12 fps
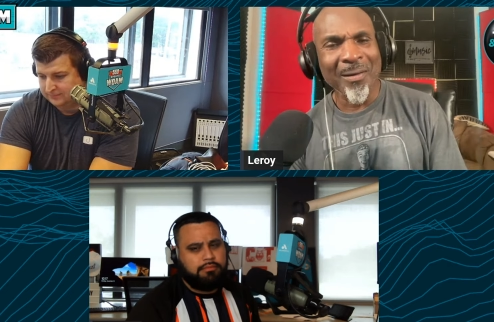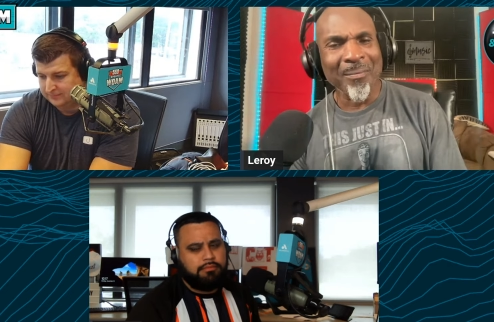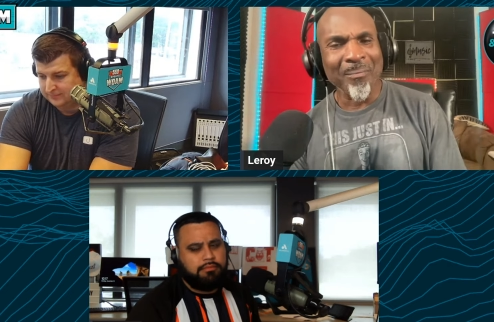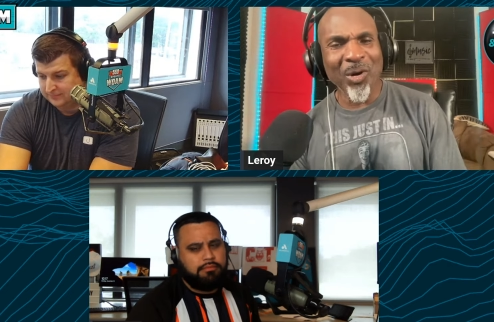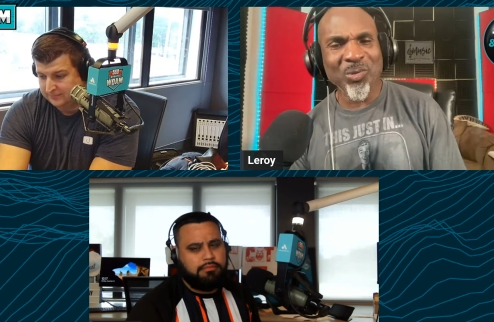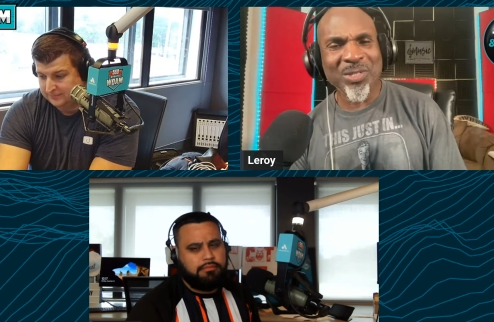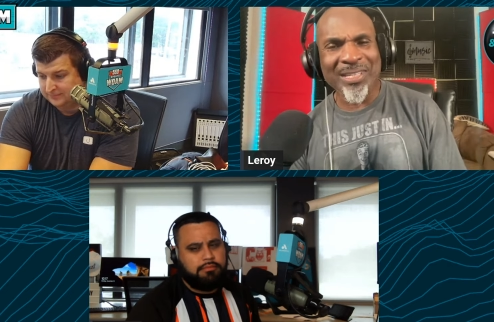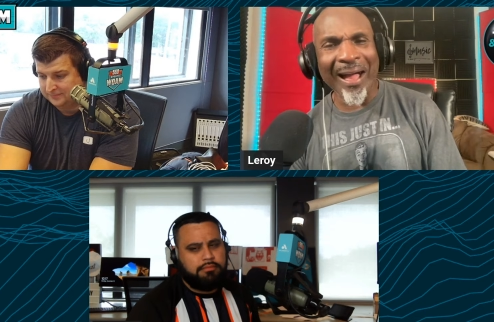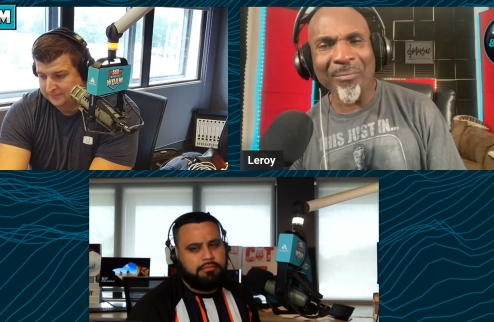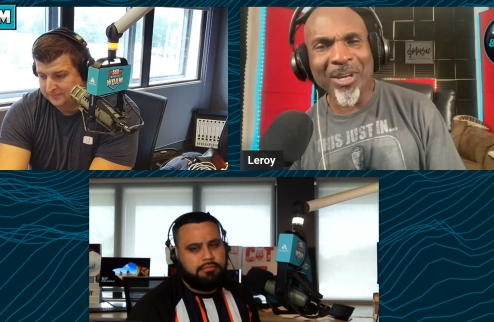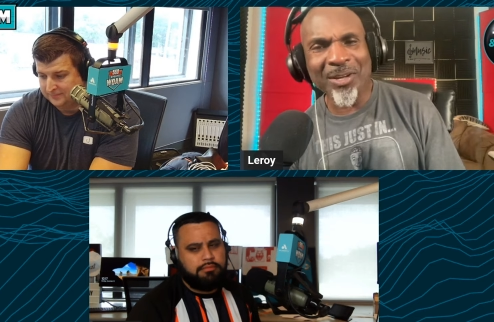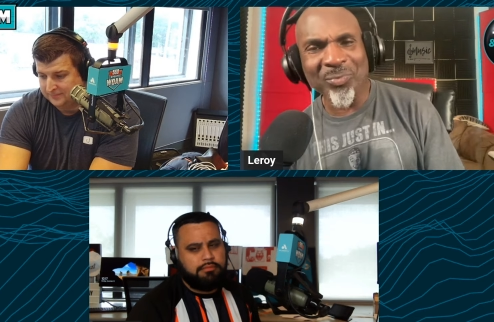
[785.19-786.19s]
Speaker 1: most
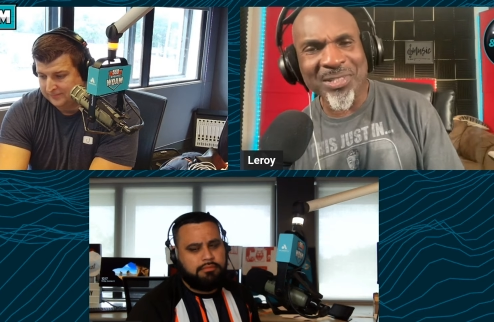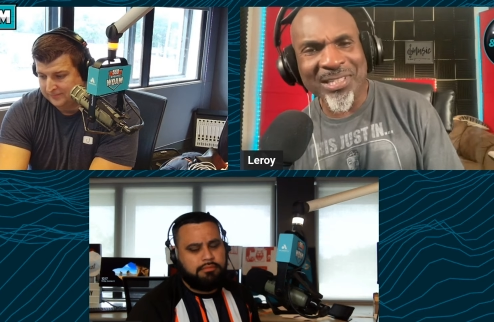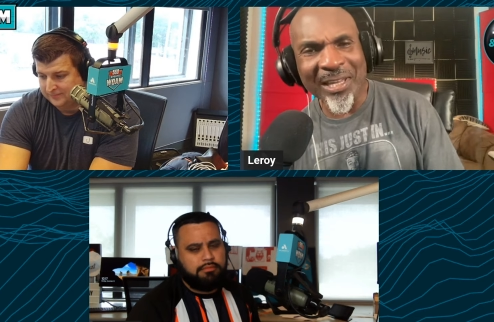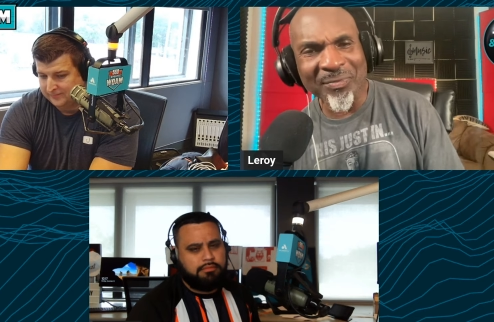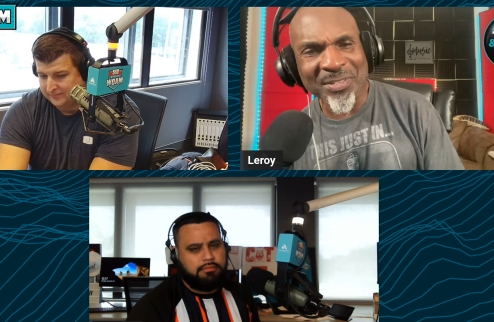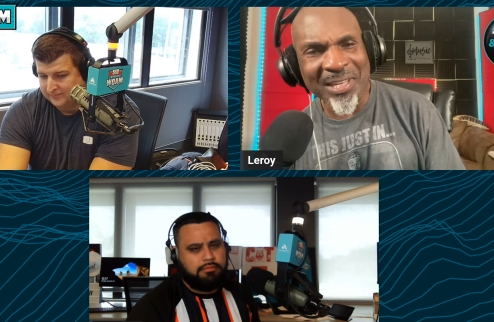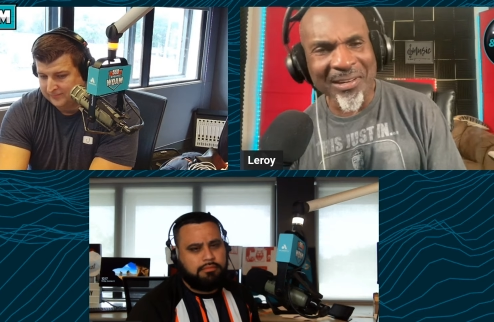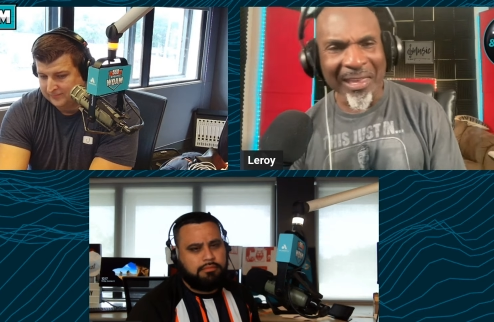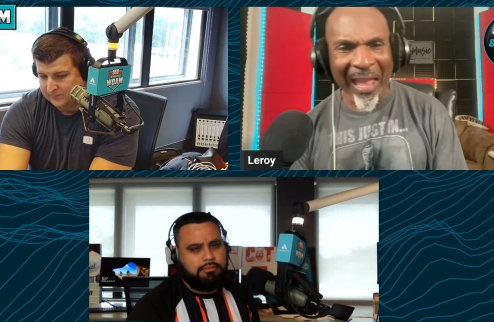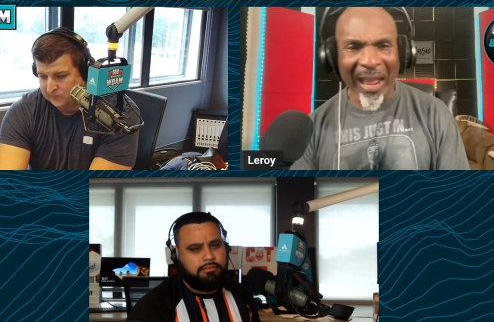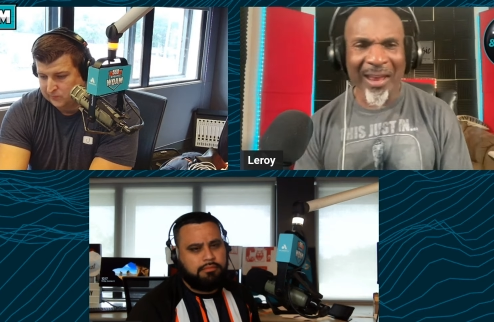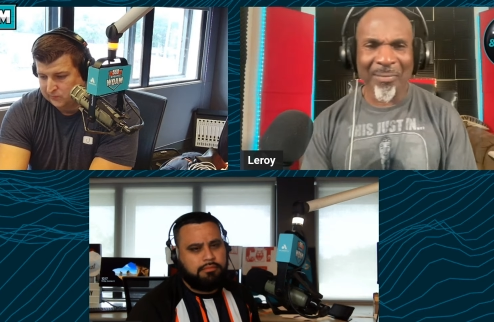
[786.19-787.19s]
dominant receivers in the
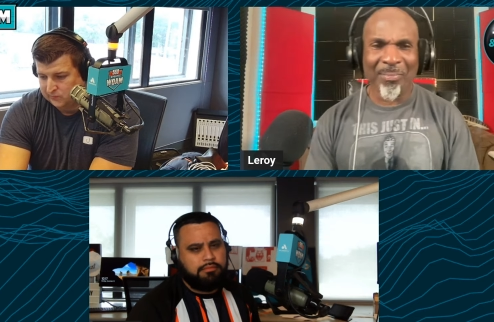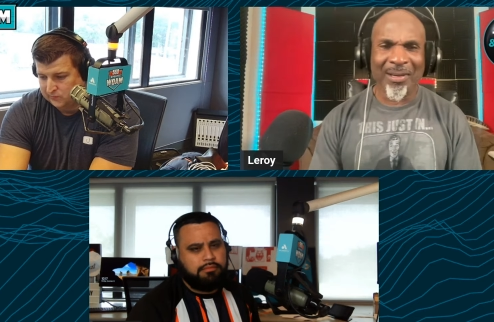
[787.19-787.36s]
game.